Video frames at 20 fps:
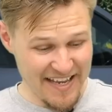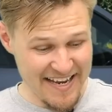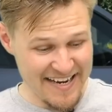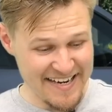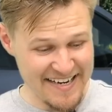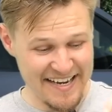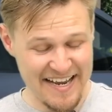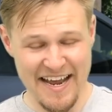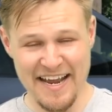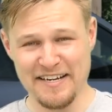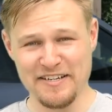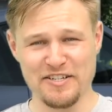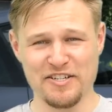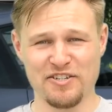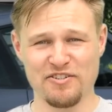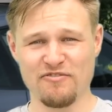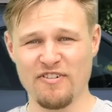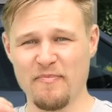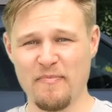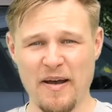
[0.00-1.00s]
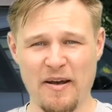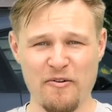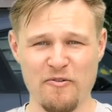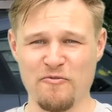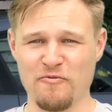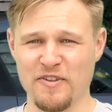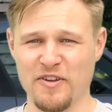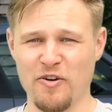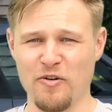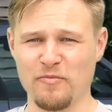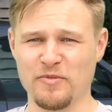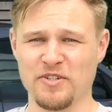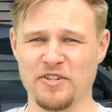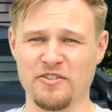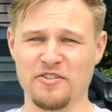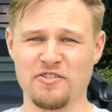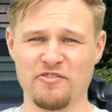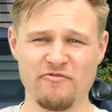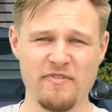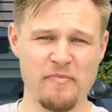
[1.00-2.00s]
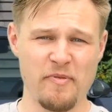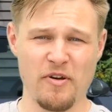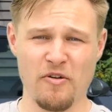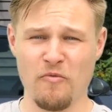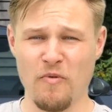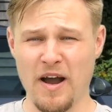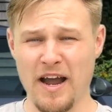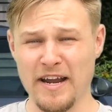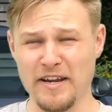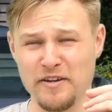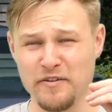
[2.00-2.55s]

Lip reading: And again, strip out all the options, strip it away,